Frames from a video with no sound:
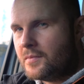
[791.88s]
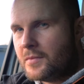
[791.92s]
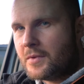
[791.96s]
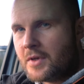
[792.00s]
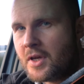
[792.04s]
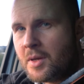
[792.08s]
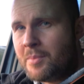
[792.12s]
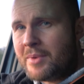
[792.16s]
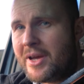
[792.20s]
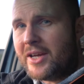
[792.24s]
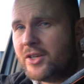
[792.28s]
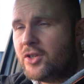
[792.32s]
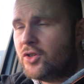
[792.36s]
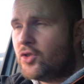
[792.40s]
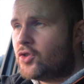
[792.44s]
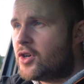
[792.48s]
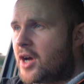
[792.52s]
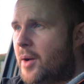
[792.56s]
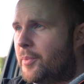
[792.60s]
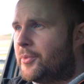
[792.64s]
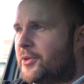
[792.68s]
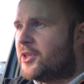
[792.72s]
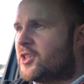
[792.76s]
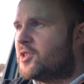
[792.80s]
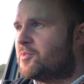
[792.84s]
I'm actually
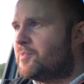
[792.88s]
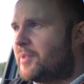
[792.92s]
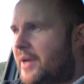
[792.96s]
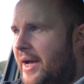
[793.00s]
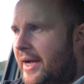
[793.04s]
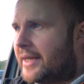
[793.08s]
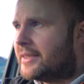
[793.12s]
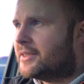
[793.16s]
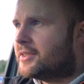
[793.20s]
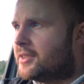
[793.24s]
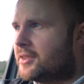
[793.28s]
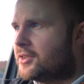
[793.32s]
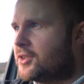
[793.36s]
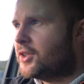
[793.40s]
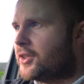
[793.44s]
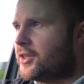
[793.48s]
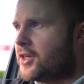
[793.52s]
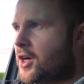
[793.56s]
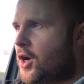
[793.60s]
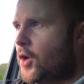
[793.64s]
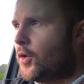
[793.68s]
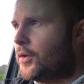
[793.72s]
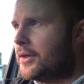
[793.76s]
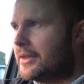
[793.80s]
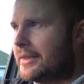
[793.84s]
dropping this back to
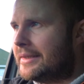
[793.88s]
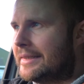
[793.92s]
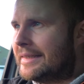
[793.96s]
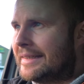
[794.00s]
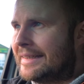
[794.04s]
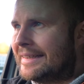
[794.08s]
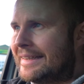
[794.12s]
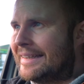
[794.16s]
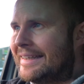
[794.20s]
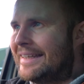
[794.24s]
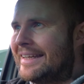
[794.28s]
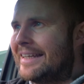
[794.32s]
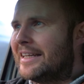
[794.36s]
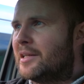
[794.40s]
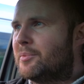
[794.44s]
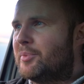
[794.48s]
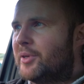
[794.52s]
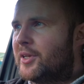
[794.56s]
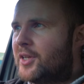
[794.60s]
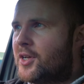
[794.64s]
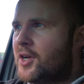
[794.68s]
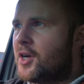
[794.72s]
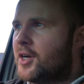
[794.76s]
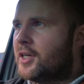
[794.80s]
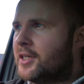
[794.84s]
Toyota a little
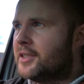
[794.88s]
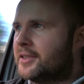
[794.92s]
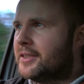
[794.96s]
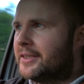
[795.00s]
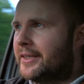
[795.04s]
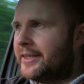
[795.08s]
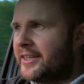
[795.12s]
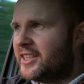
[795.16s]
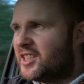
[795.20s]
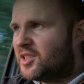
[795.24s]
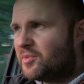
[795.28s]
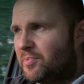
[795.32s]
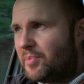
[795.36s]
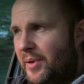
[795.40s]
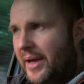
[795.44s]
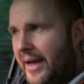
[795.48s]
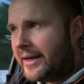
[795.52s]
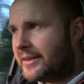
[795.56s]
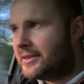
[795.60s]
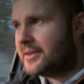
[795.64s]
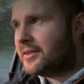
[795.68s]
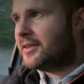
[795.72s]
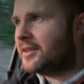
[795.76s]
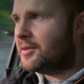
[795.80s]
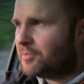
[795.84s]
bit earlier than
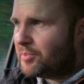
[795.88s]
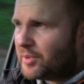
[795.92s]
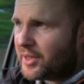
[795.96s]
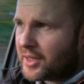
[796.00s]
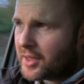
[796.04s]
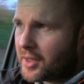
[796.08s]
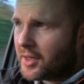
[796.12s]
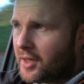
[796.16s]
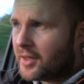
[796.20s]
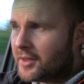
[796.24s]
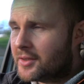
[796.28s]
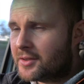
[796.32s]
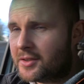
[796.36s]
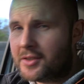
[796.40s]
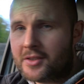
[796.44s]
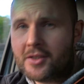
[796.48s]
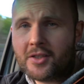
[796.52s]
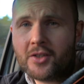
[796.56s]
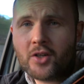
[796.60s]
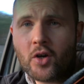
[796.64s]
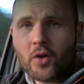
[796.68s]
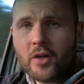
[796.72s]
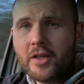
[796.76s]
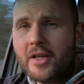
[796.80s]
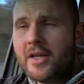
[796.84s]
expected because
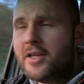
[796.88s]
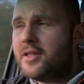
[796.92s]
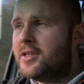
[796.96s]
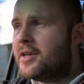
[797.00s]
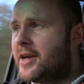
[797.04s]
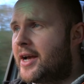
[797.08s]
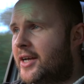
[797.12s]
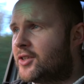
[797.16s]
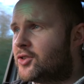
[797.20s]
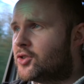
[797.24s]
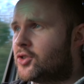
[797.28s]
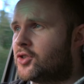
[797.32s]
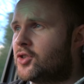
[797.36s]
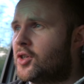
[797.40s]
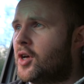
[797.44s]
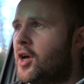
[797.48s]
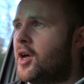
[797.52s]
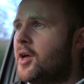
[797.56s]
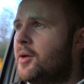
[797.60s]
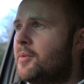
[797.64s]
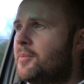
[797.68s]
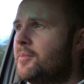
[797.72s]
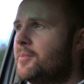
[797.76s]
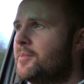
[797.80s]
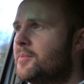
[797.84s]
they're going to need the extra
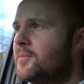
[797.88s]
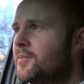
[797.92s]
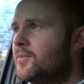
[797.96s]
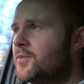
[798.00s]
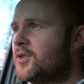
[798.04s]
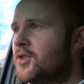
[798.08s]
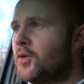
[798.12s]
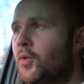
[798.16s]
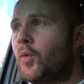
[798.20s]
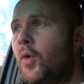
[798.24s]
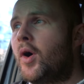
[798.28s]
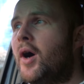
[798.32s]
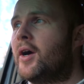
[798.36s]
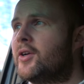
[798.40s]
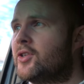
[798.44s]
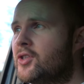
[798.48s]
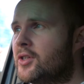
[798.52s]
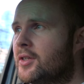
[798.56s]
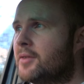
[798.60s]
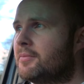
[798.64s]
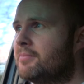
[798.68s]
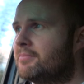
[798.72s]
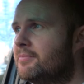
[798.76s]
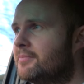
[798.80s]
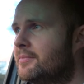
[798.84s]
time to wash
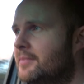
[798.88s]
it.